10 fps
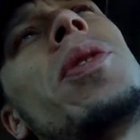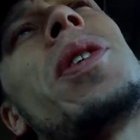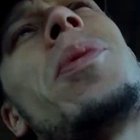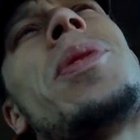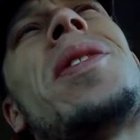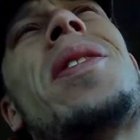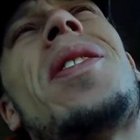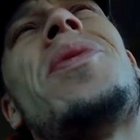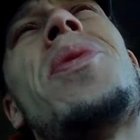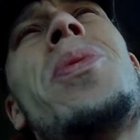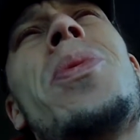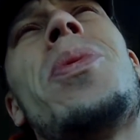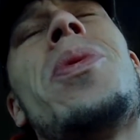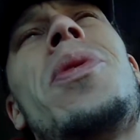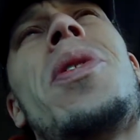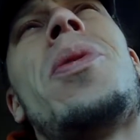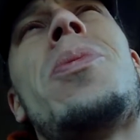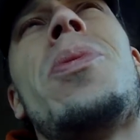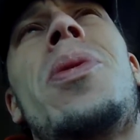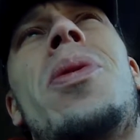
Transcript: So, like I was saying, I do, you know,